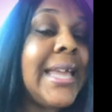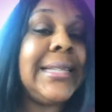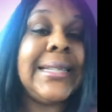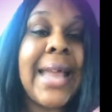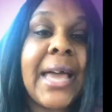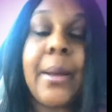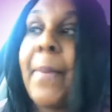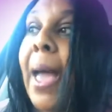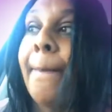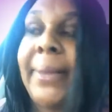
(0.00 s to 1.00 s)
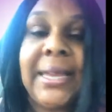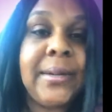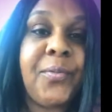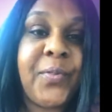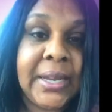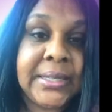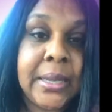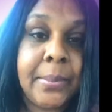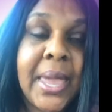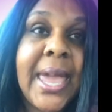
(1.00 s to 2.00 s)
It's not about being a
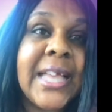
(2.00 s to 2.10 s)
victim.